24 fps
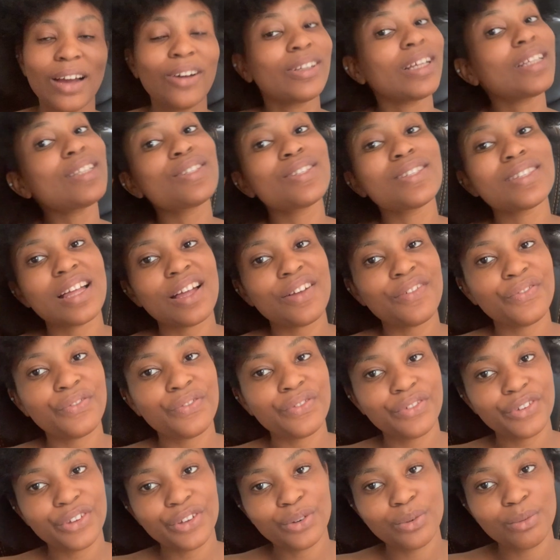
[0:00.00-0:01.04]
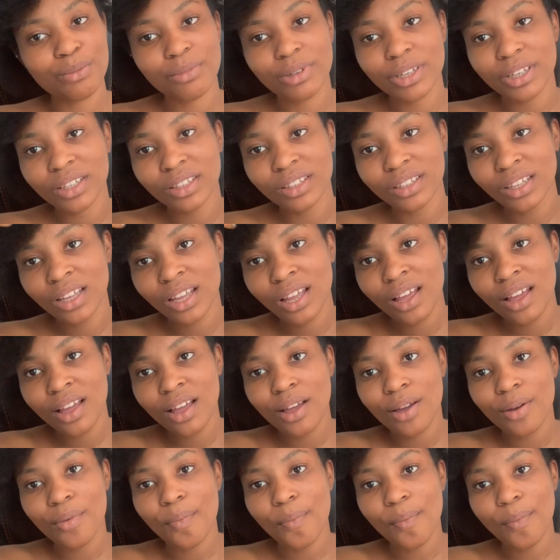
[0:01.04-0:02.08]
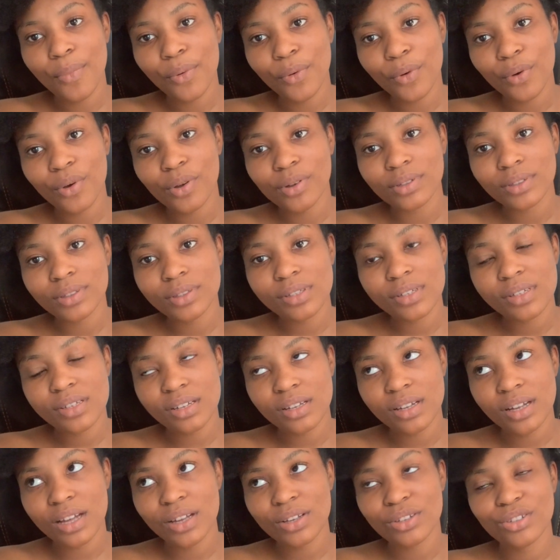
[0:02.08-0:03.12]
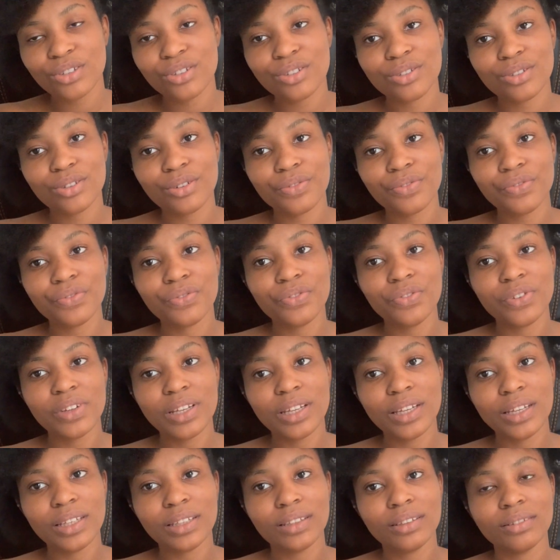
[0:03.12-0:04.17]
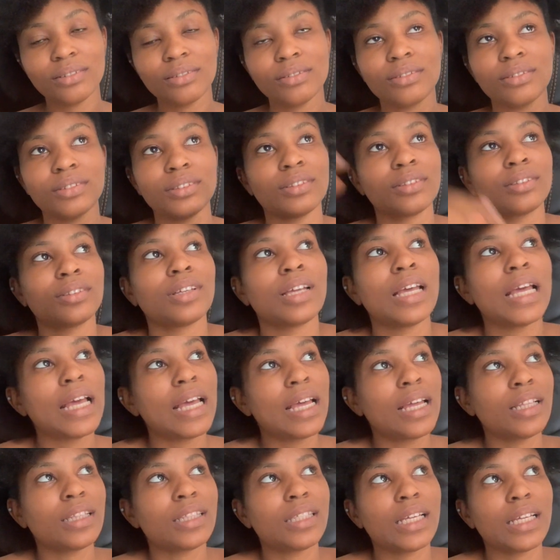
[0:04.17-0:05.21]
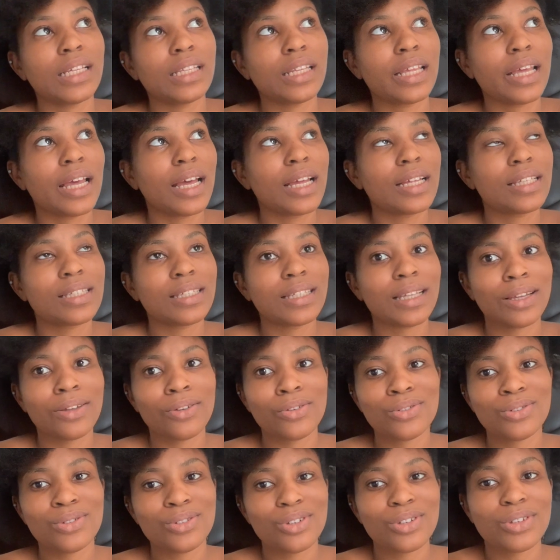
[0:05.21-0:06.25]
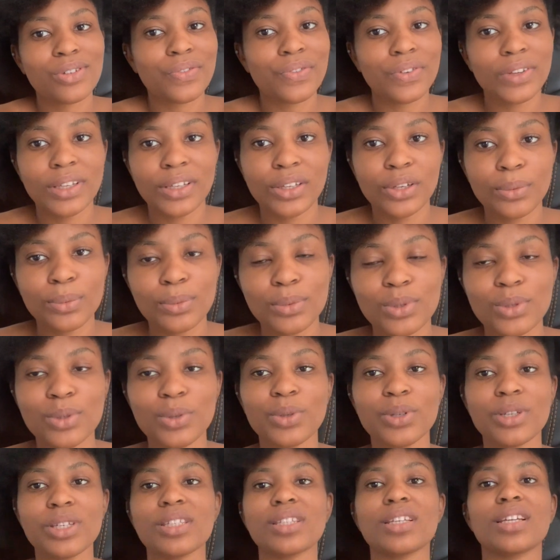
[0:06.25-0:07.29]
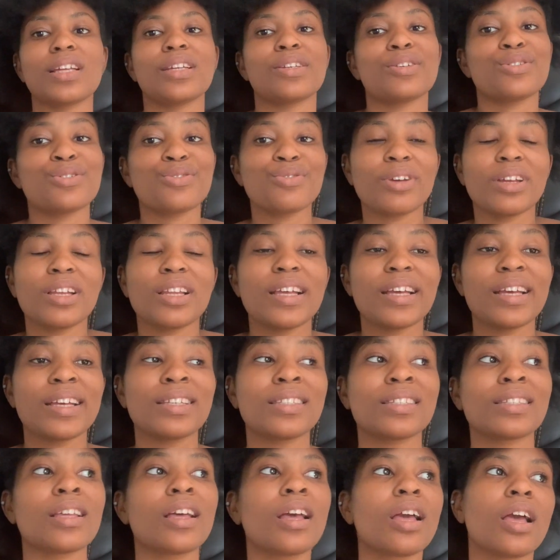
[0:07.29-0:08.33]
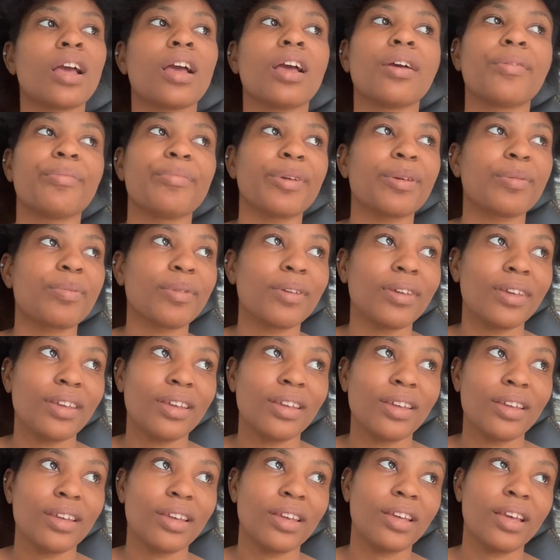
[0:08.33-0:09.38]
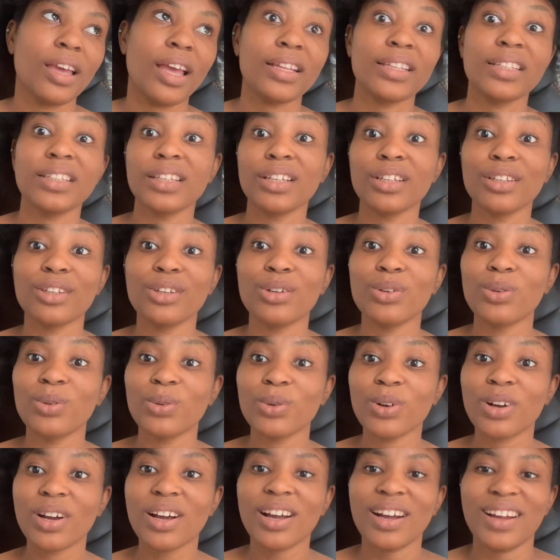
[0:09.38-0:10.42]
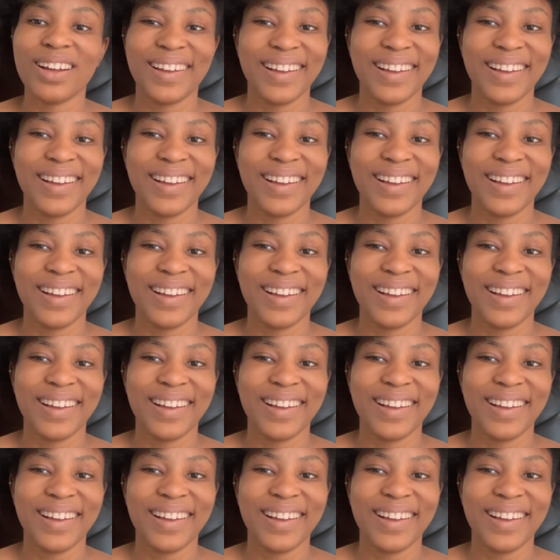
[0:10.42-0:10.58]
wanted to start filming, but I was just not feeling the entire thing. I was not just feeling up to it, and I just realized maybe I need a new look.